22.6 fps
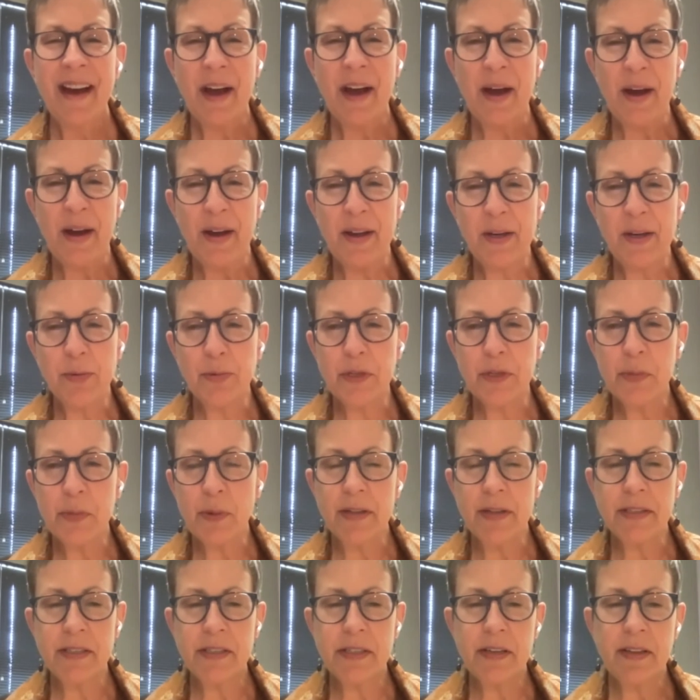in
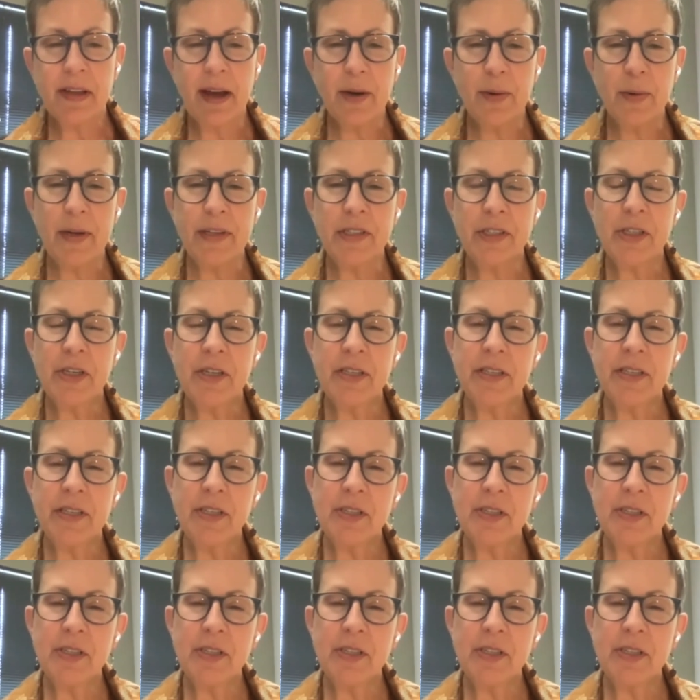response to that question.